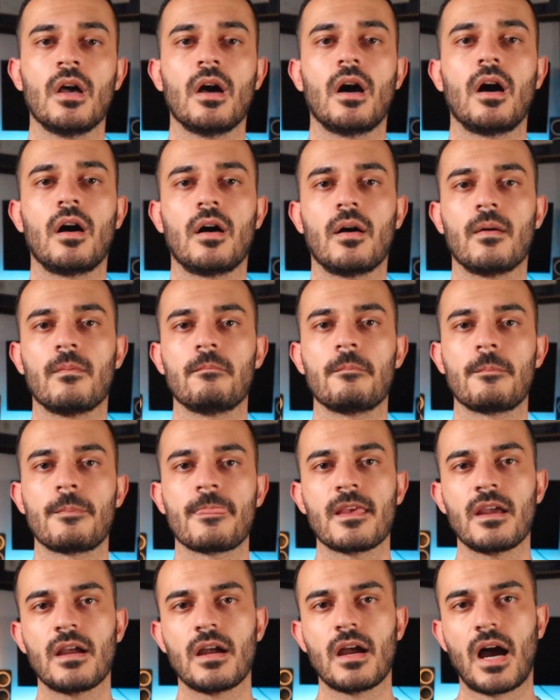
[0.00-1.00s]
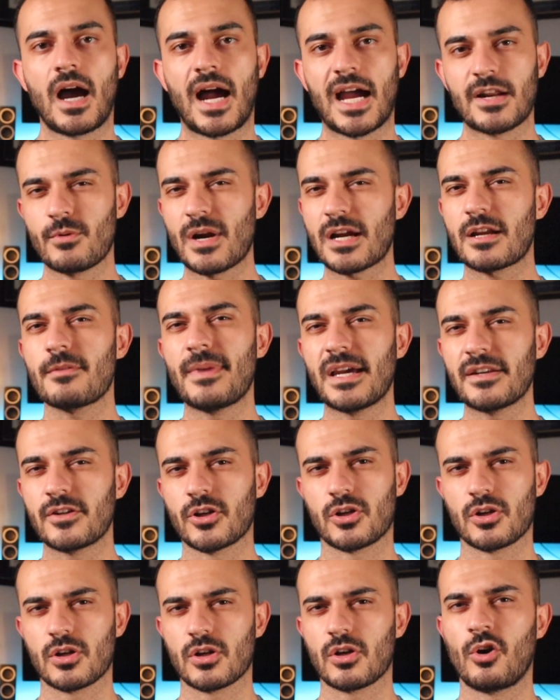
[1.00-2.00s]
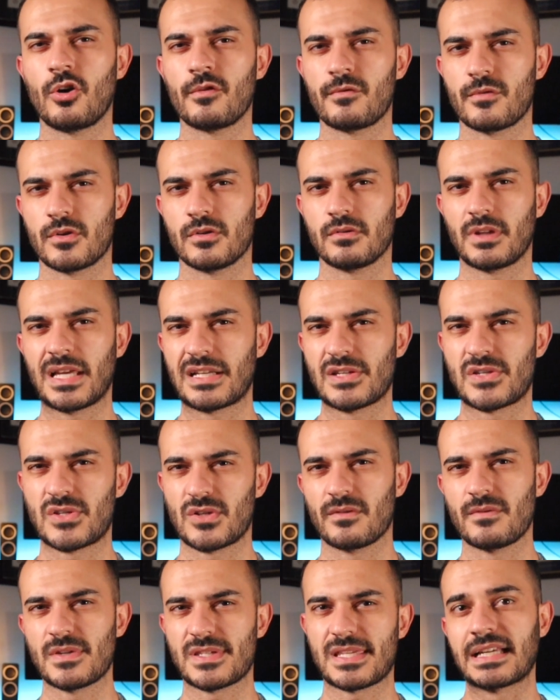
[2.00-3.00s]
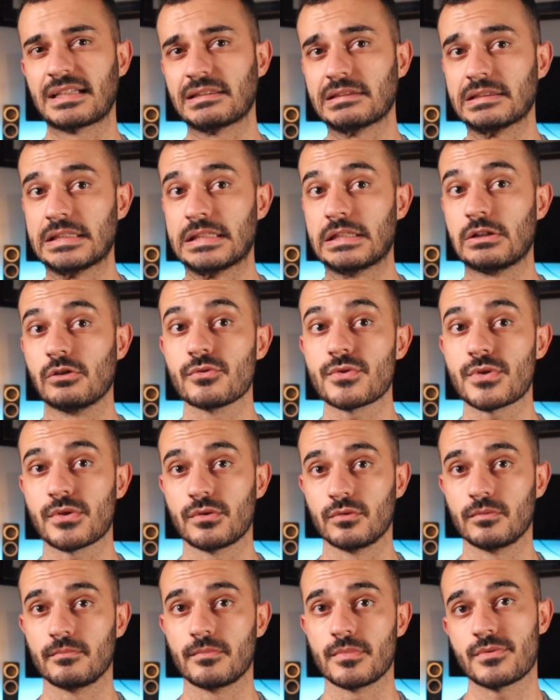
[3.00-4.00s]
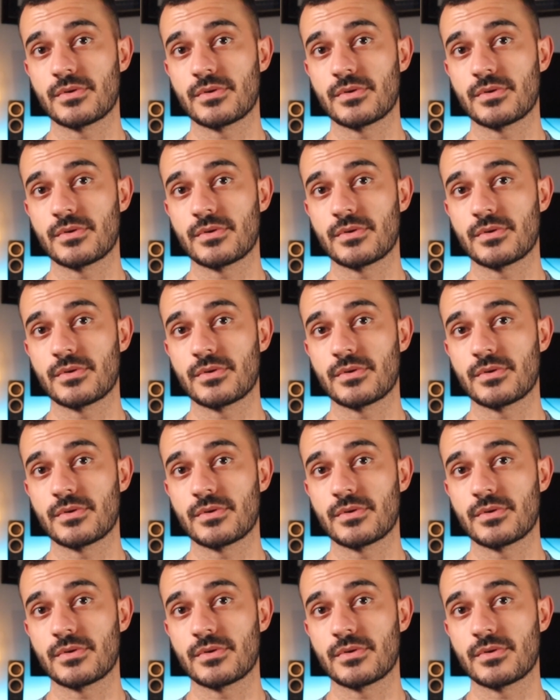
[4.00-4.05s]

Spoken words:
I'd recommend her over like a service like LegalZoom.